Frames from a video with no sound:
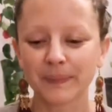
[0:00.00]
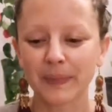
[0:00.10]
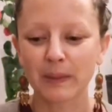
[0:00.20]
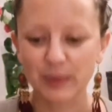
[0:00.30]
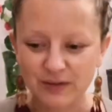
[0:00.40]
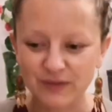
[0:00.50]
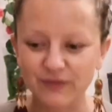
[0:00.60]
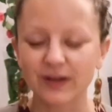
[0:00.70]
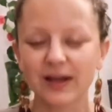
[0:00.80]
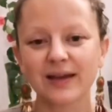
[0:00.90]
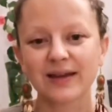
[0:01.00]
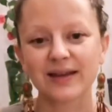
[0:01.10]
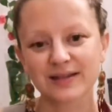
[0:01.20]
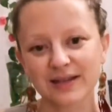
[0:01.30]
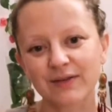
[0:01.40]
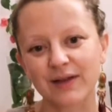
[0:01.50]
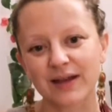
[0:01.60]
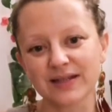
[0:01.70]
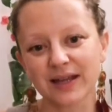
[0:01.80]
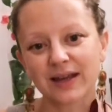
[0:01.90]
beautiful and
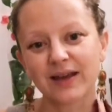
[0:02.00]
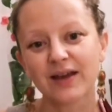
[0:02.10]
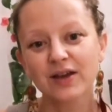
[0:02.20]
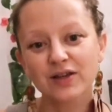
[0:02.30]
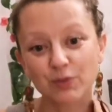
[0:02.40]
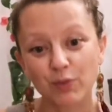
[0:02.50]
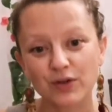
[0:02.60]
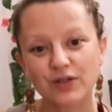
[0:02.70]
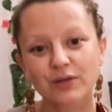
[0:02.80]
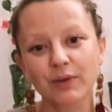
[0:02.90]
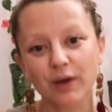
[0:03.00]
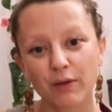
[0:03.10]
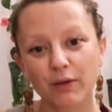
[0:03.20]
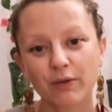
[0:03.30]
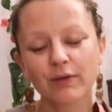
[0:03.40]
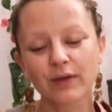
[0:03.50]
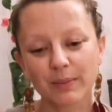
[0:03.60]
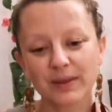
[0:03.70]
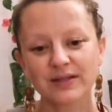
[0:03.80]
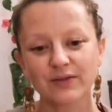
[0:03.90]
exhilarating to watch them go through that
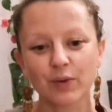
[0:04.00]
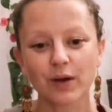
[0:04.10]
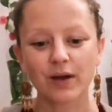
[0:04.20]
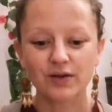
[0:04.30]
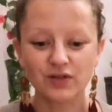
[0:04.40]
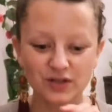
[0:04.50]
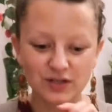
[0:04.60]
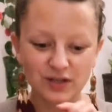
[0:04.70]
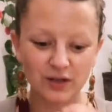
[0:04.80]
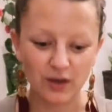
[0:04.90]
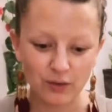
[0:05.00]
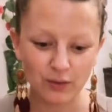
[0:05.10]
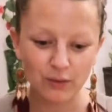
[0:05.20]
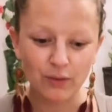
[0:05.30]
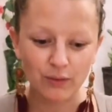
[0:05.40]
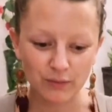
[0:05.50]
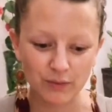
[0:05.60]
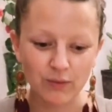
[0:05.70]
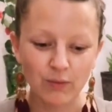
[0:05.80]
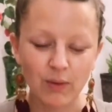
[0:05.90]
piece of work, just to go
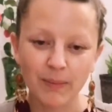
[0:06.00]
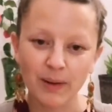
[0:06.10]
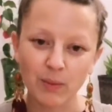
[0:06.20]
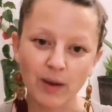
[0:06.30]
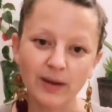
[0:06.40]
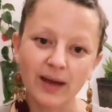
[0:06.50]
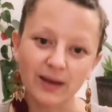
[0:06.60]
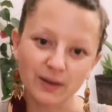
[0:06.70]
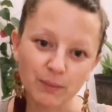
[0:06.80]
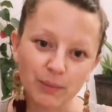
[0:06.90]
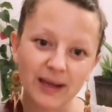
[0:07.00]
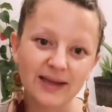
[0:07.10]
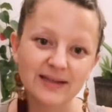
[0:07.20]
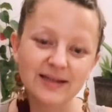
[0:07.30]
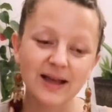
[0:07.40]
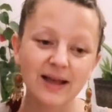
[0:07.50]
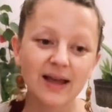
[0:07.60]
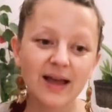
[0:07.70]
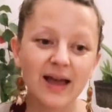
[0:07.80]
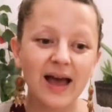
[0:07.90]
through one by one and complete.
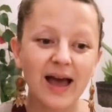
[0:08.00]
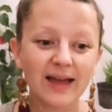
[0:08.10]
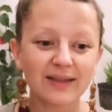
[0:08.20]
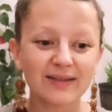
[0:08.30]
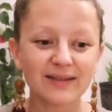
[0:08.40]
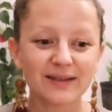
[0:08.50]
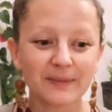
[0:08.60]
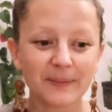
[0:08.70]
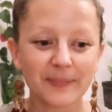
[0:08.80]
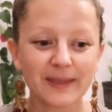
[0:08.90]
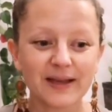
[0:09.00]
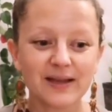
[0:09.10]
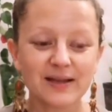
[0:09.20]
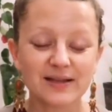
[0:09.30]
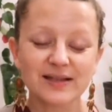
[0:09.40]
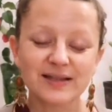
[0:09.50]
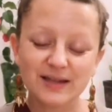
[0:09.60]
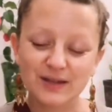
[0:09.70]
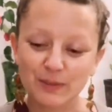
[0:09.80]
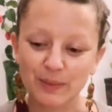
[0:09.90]
And as I said
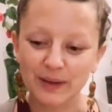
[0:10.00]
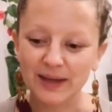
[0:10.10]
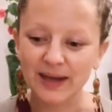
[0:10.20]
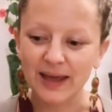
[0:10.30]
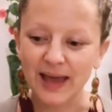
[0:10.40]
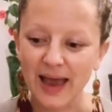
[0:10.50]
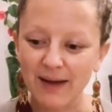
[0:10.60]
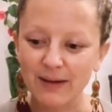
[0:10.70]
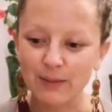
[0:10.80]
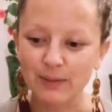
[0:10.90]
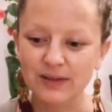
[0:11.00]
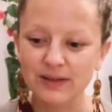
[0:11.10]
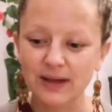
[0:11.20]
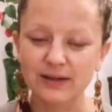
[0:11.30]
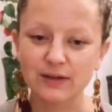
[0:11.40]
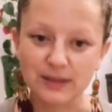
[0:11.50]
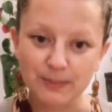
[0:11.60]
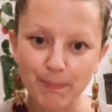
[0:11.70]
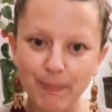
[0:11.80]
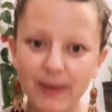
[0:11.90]
at the beginning, Harry would like do this
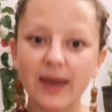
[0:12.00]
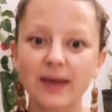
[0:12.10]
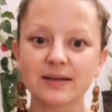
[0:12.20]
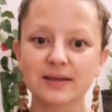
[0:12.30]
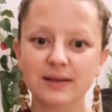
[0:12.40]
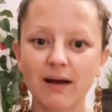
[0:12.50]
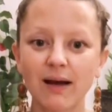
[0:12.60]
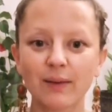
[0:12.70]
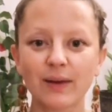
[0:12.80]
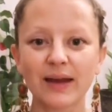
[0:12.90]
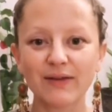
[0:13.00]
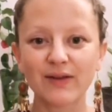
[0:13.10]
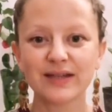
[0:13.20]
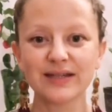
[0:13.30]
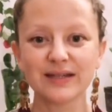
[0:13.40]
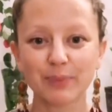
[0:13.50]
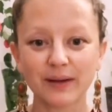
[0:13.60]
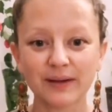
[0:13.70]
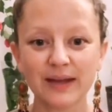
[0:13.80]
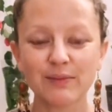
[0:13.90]
big sigh whenever he did a
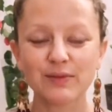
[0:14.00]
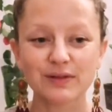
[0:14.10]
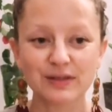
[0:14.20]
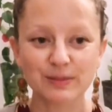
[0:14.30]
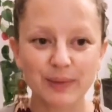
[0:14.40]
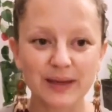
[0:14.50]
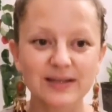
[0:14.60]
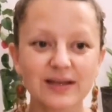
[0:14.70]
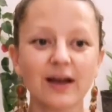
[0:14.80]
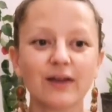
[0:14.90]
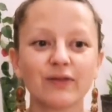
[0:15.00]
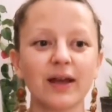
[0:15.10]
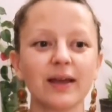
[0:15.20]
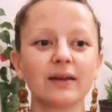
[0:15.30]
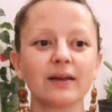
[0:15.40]
button. He would do this big sigh of like,